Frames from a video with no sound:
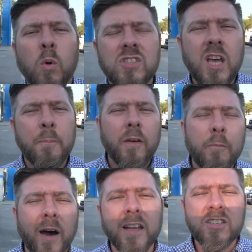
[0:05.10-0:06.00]
What's up
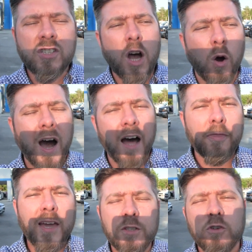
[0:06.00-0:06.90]
everybody? So uh,
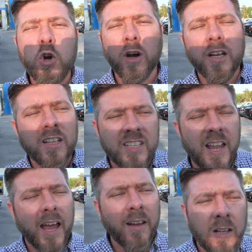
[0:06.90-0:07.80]
thanks for joining in today